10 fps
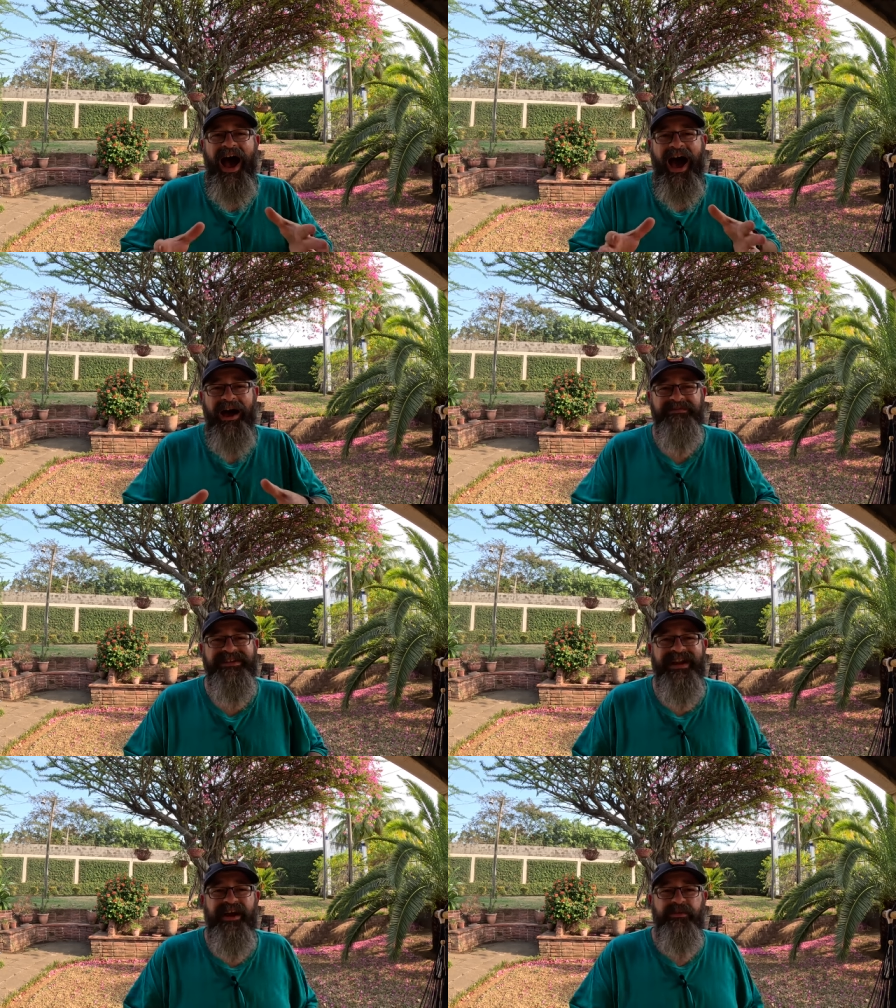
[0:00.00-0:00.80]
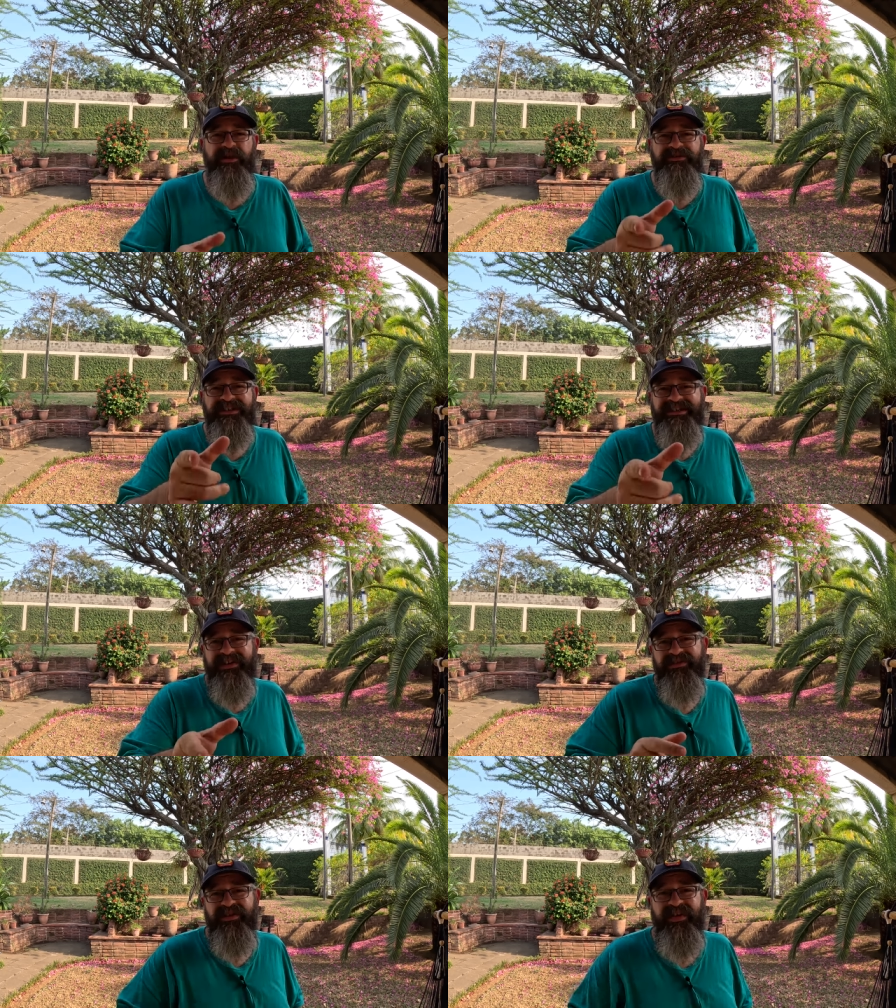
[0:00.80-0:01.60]
I'm Scott Alan Miller's the
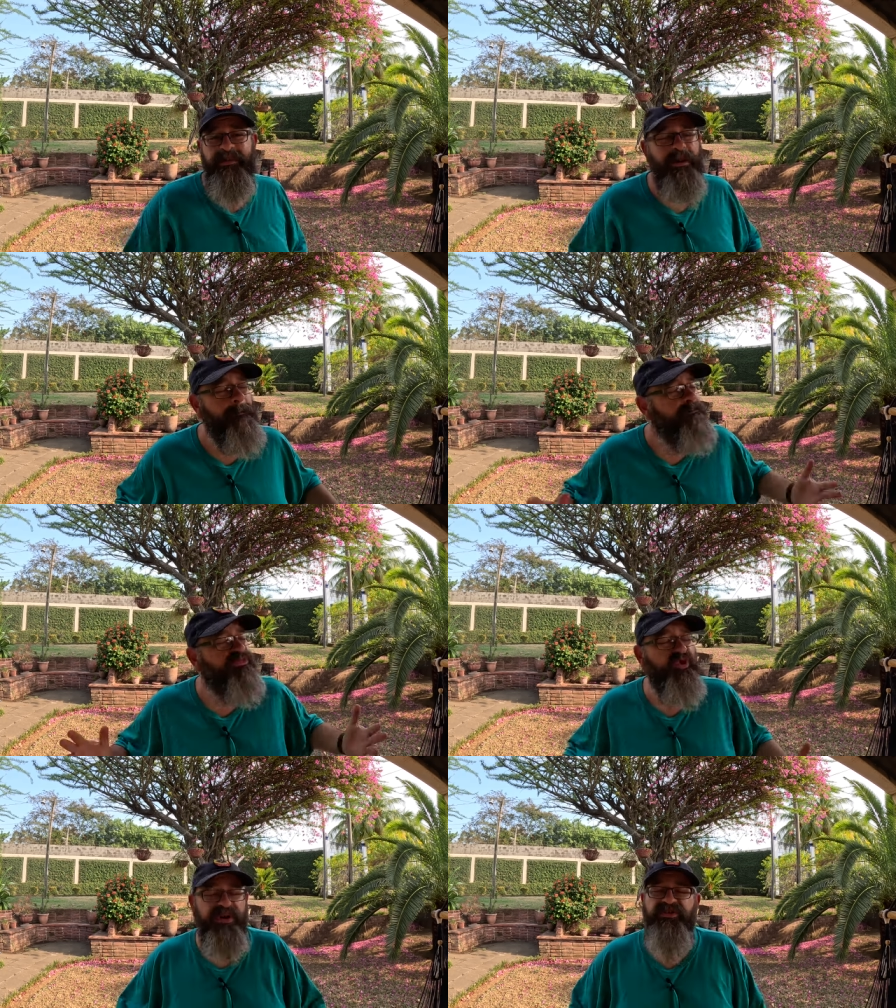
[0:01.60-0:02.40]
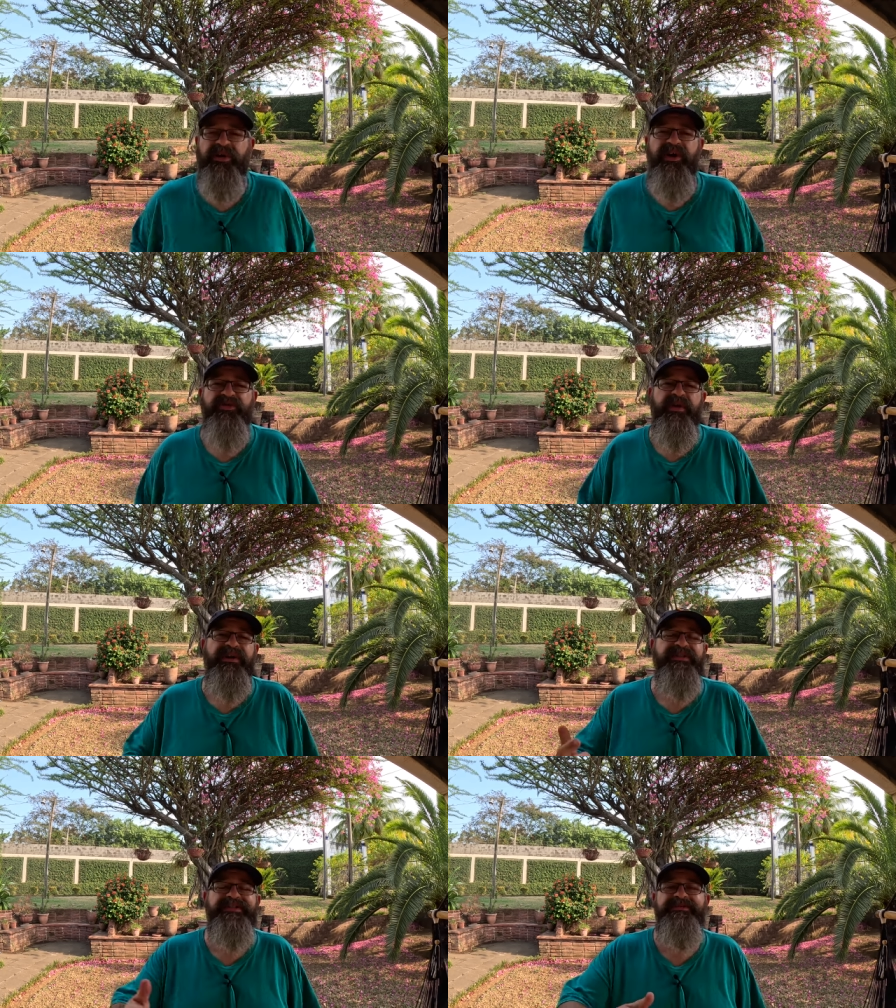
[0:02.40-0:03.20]
7th of April,
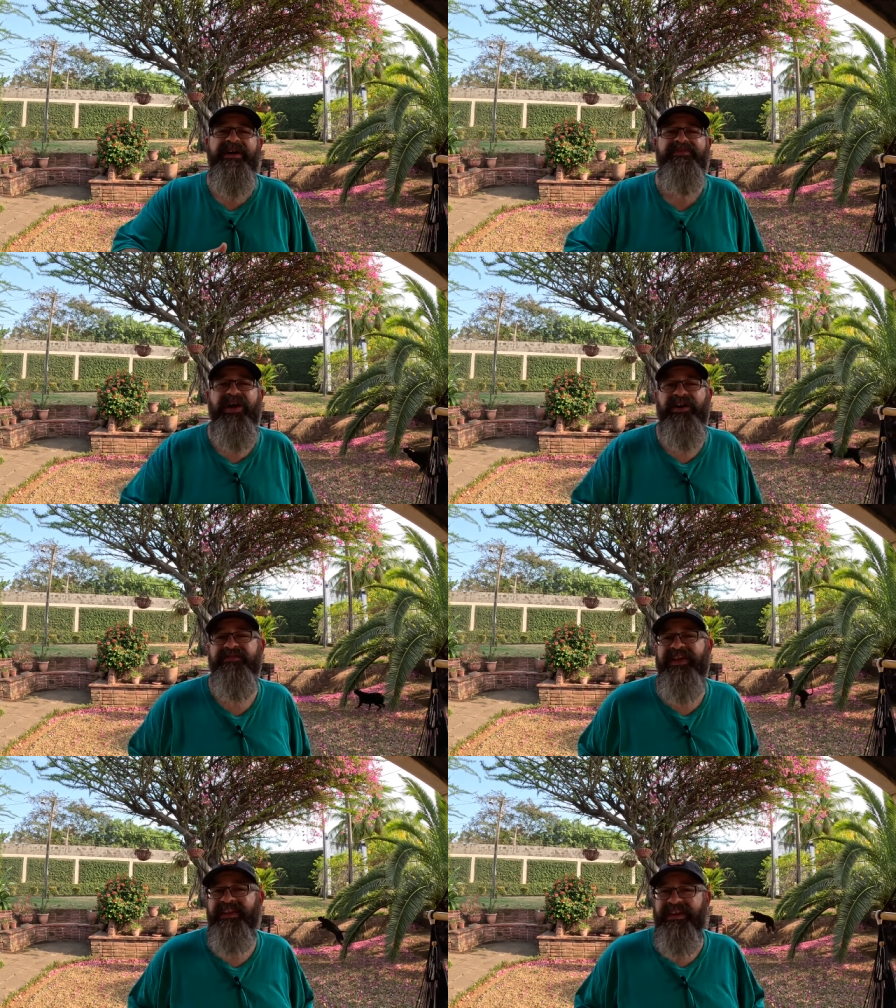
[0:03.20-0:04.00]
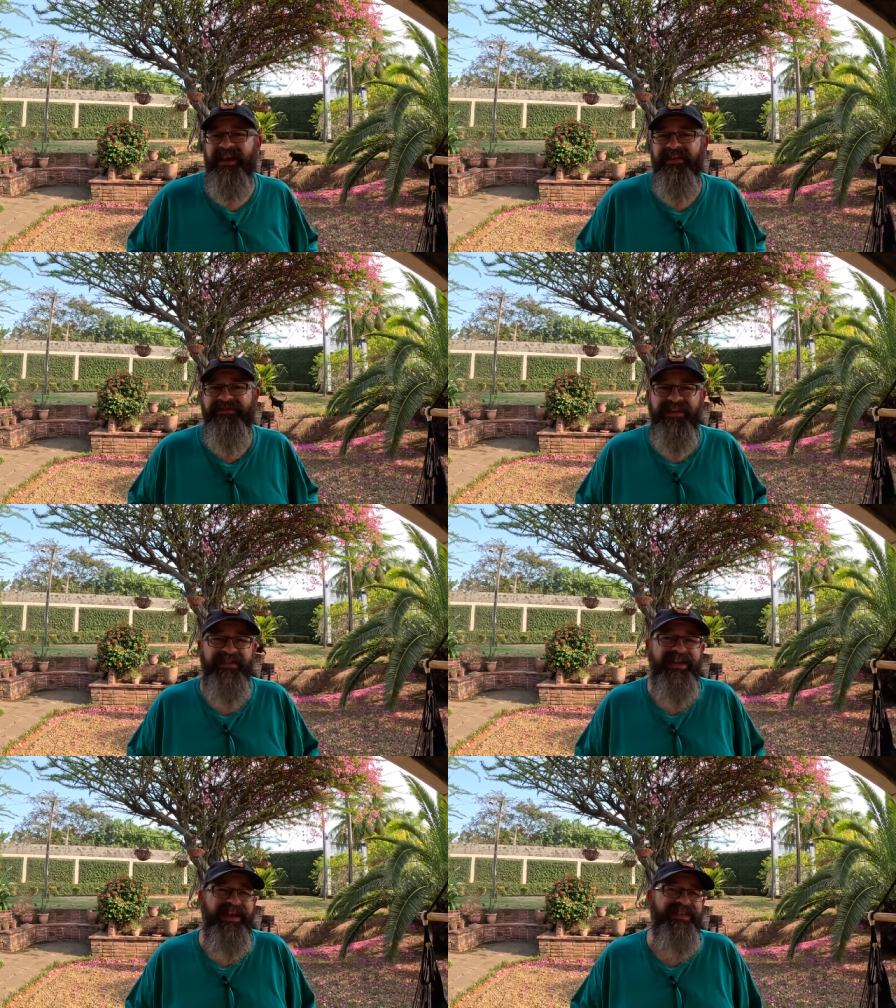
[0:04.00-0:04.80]
2023. This is my vlog of daily life
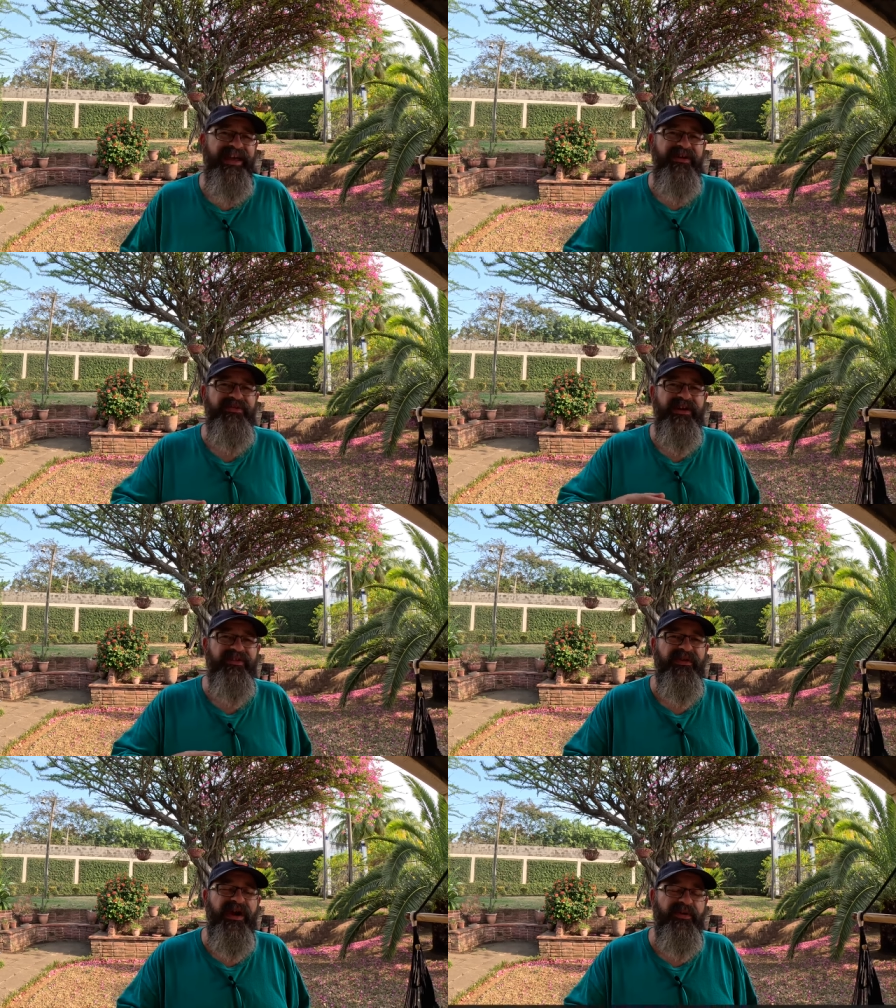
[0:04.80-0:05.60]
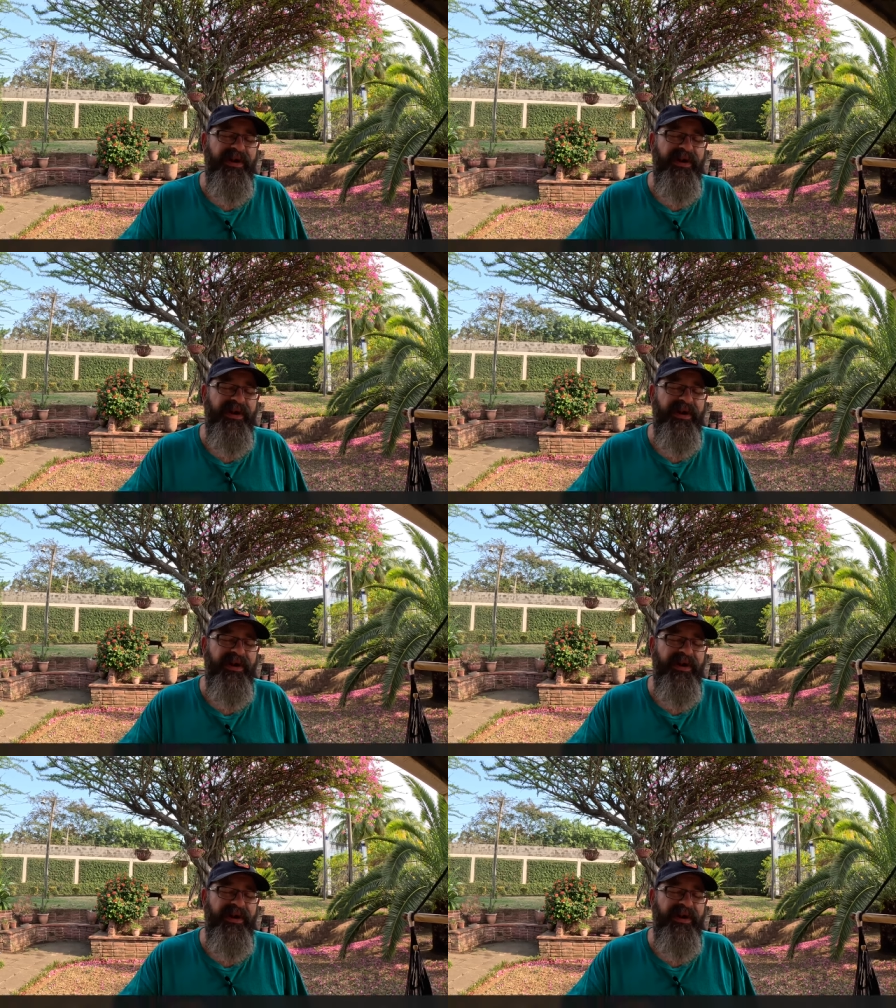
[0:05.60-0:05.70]
living in Leon, Nicaragua,